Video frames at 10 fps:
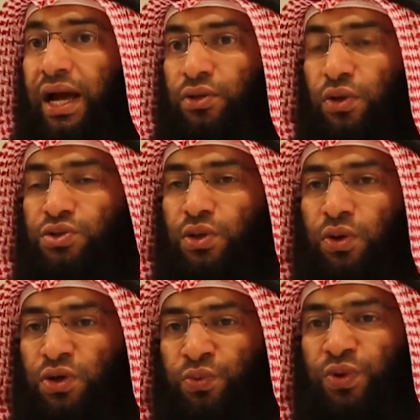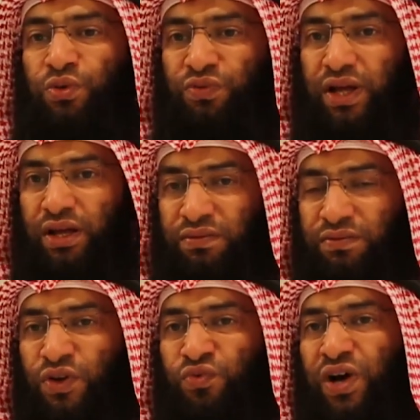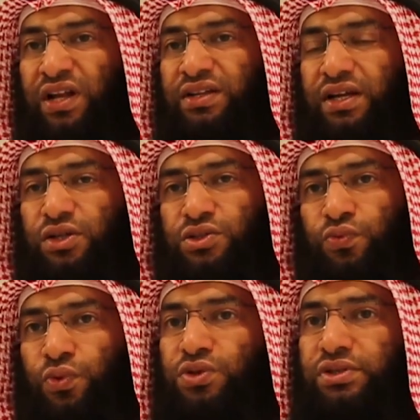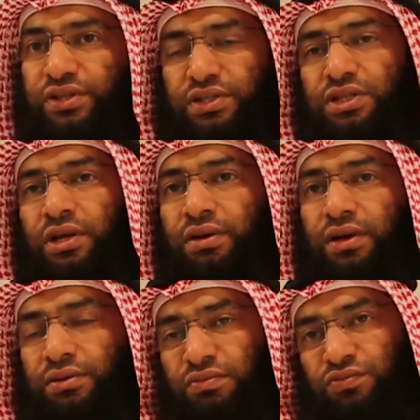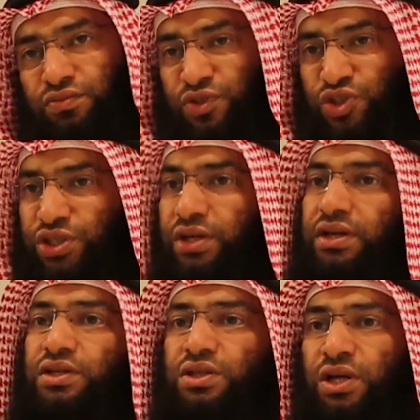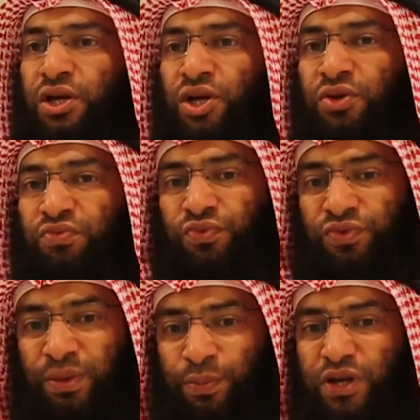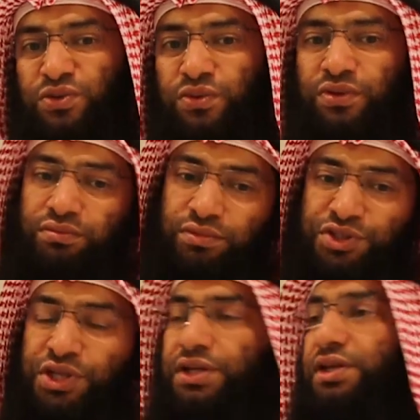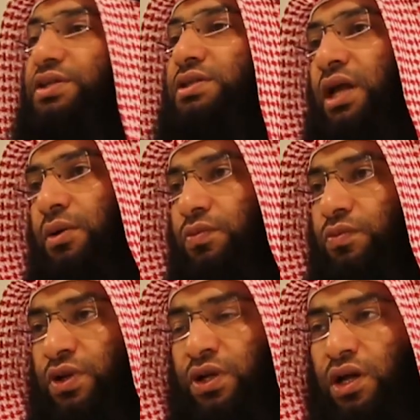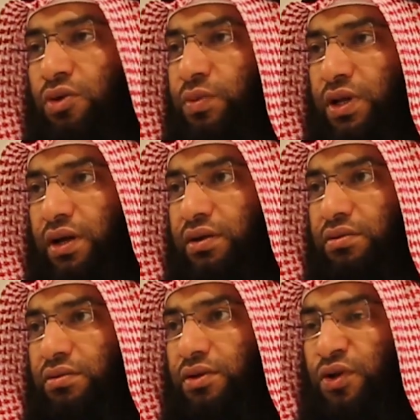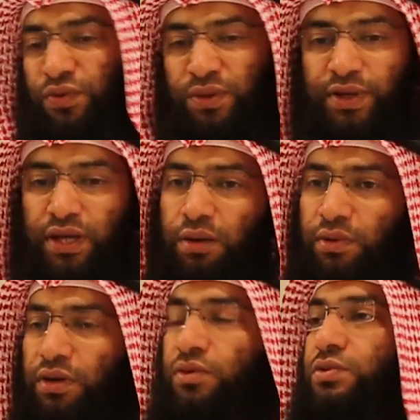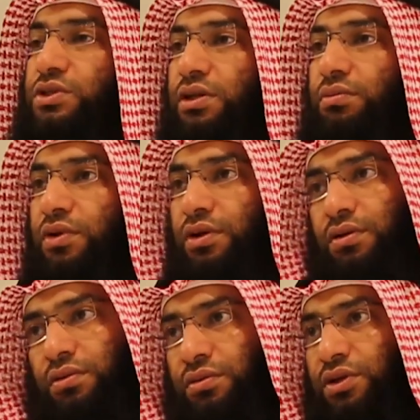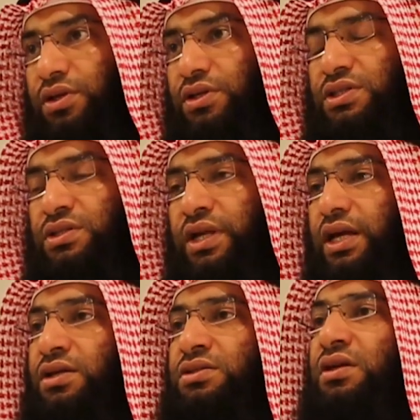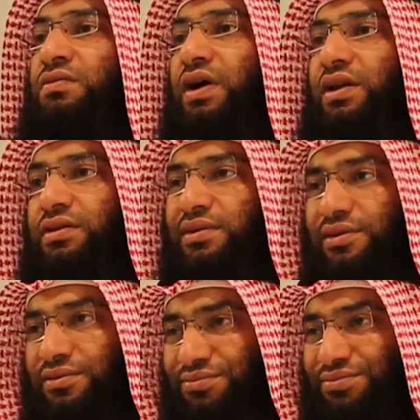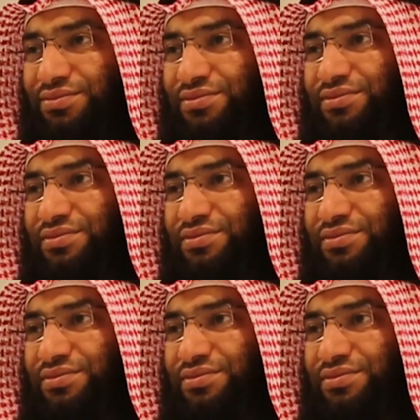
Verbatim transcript: and also uh, one of the in invalidators, of course, it is uh, serious uh, if the person rejected Islam, billah. If he became a non Muslim, then his day is invalid. Yeah.